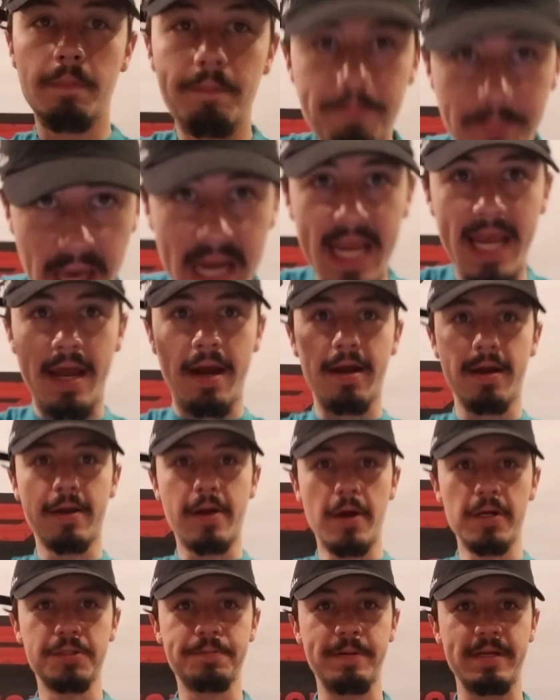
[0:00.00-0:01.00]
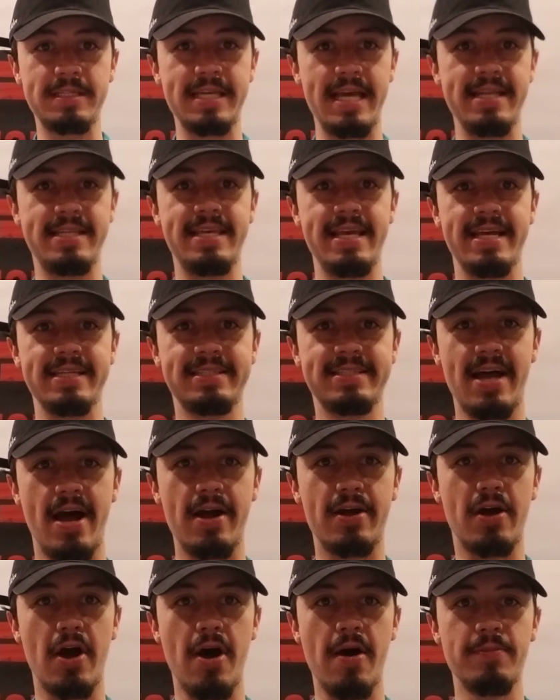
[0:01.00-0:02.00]
Benny here,
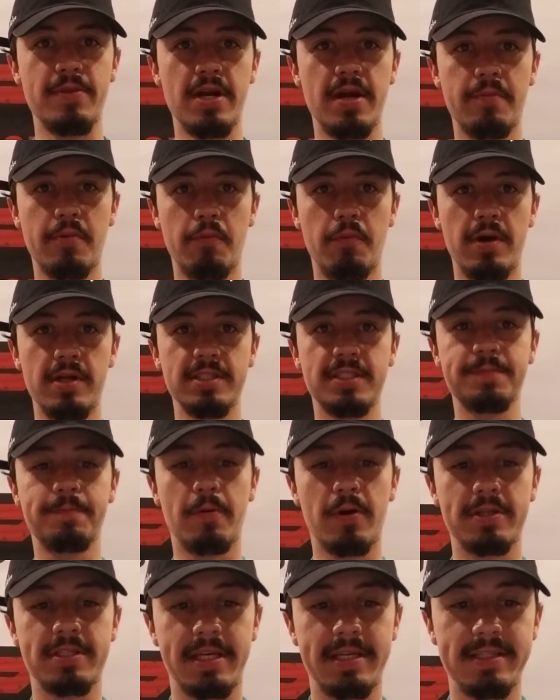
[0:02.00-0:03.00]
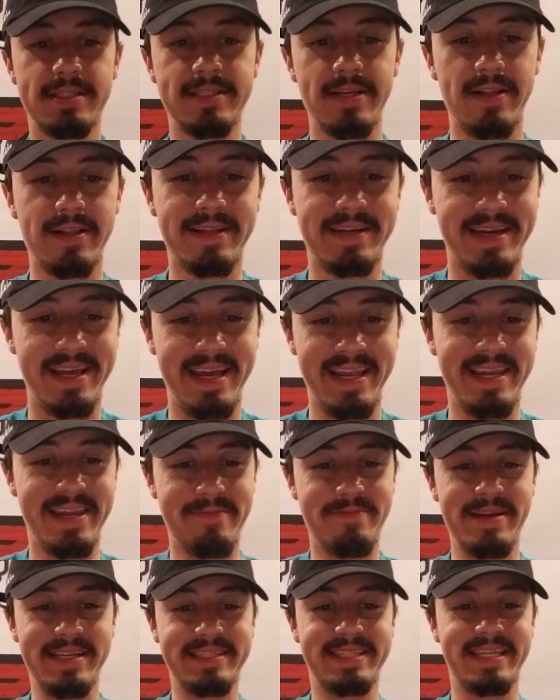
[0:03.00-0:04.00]
GhostPicksATS.com, the number one sports consultant in the
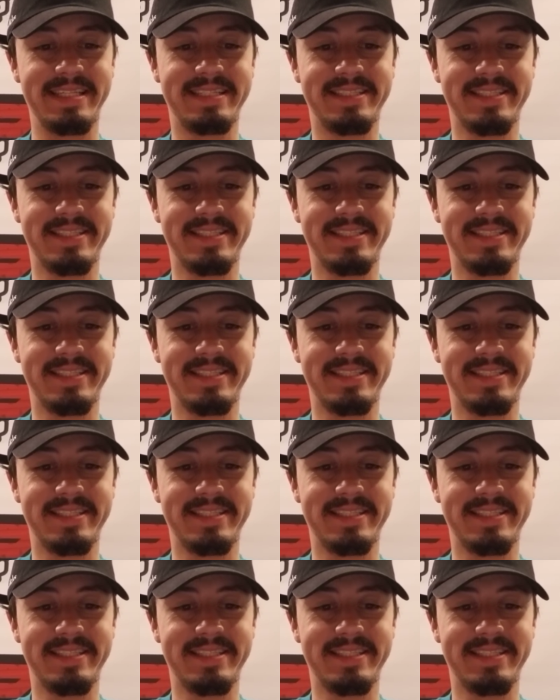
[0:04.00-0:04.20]
business.